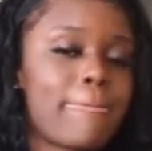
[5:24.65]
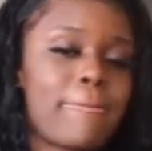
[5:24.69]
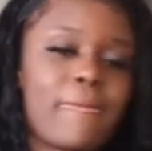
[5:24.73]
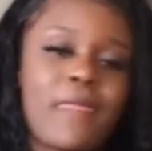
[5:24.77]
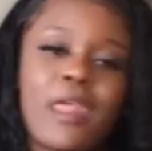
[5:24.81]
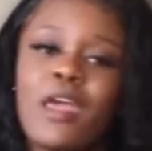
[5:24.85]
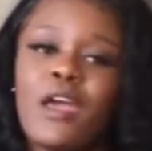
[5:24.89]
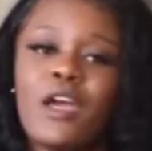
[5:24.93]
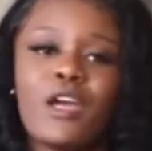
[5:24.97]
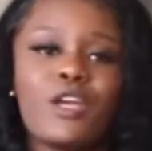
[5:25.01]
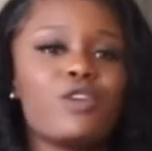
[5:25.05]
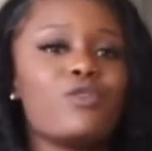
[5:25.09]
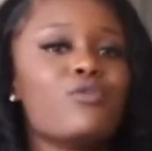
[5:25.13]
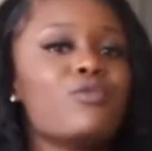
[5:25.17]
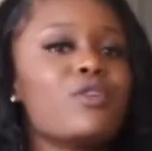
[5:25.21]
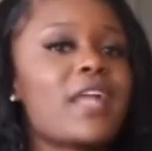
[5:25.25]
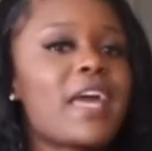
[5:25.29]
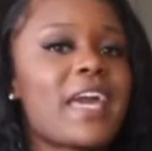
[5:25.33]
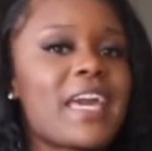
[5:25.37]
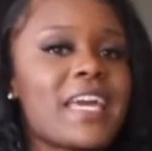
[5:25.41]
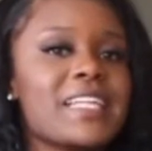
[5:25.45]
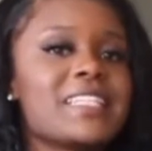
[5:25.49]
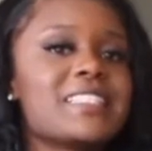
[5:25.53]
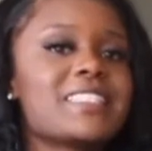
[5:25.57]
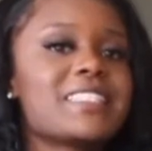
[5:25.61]
You would hate
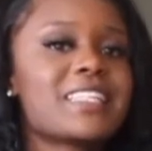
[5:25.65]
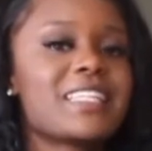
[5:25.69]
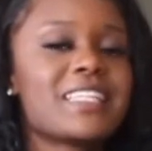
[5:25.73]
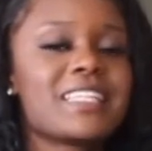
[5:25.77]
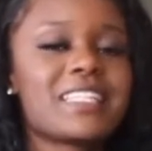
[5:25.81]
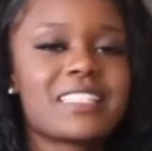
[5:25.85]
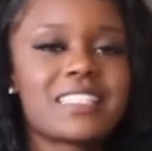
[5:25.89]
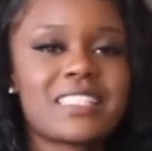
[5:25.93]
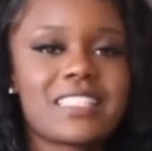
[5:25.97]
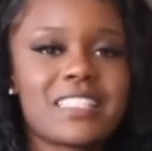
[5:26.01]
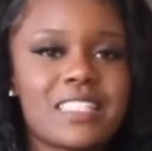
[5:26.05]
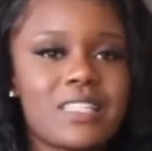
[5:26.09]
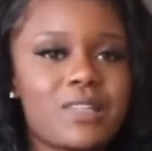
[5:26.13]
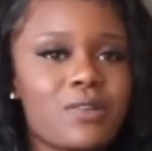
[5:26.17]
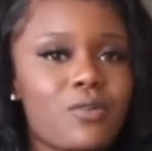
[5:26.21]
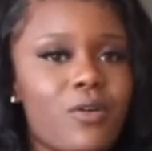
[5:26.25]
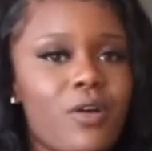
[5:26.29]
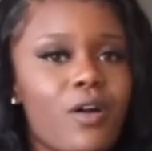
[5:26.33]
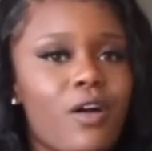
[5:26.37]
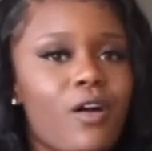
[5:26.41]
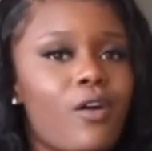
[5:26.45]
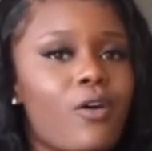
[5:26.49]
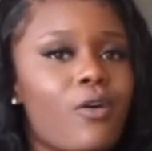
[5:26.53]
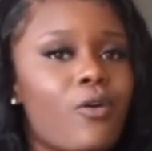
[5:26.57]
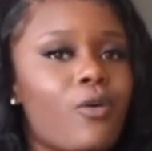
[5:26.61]
to get a
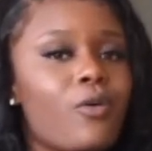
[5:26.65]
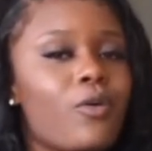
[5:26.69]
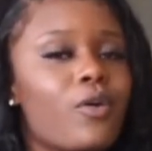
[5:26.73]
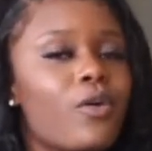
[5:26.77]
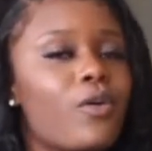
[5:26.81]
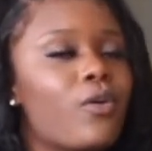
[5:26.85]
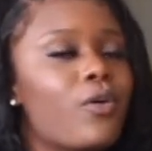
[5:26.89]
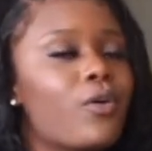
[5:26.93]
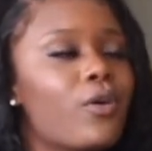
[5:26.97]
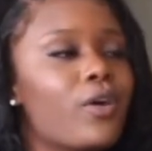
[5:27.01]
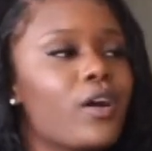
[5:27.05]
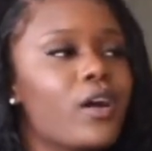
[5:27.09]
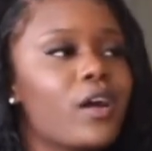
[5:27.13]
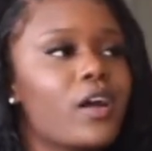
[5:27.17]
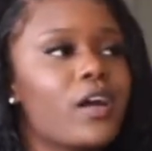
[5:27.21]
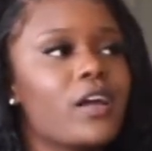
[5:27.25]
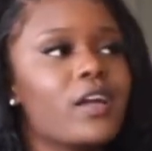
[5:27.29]
0 or